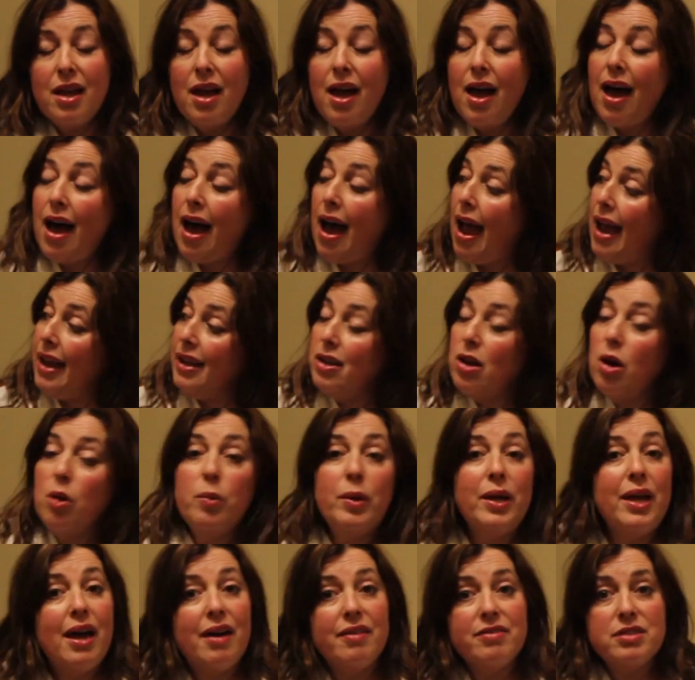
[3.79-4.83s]
I know we
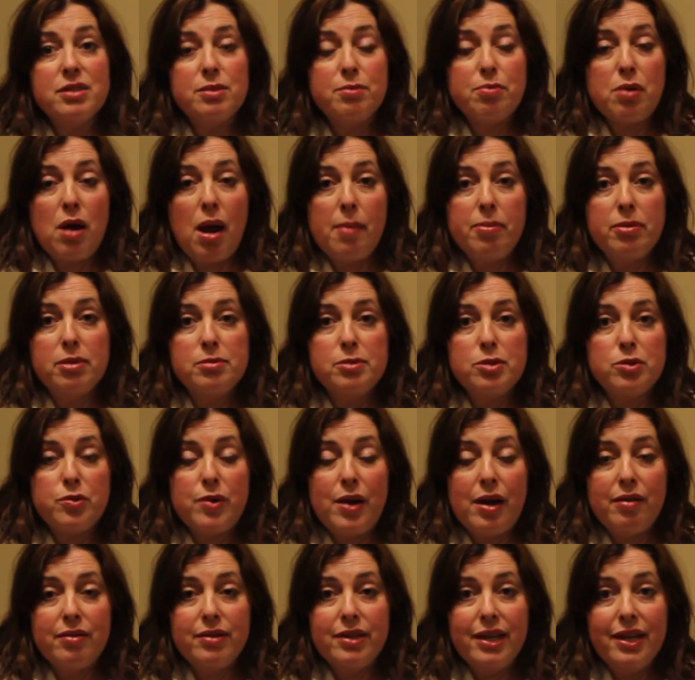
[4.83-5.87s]
have some problems around
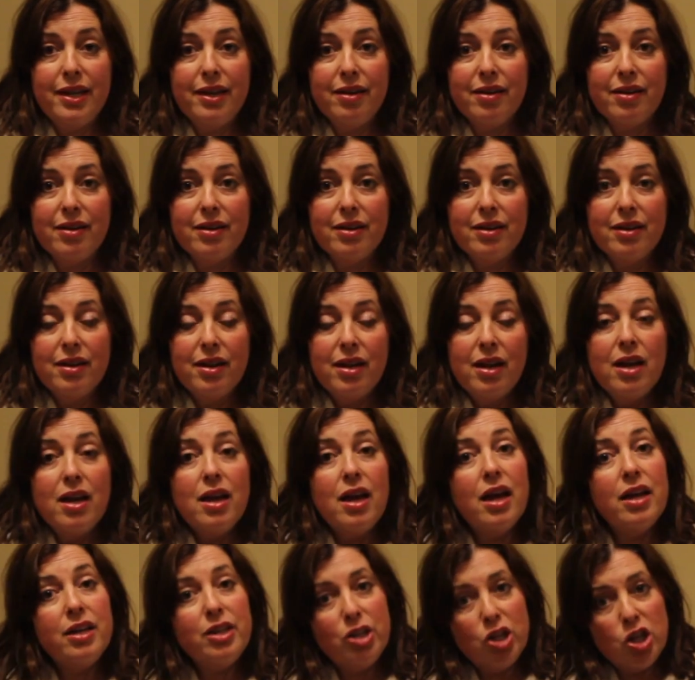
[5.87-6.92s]
here. And
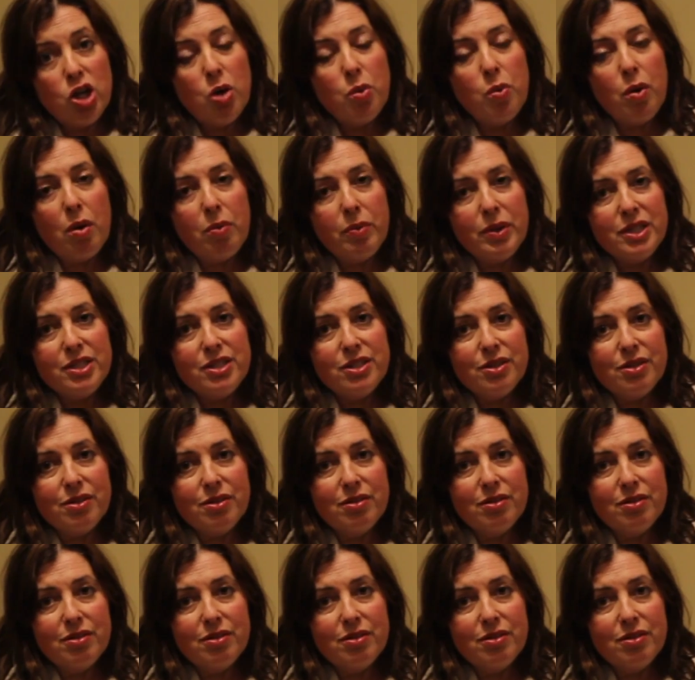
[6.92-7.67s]
you know what we do?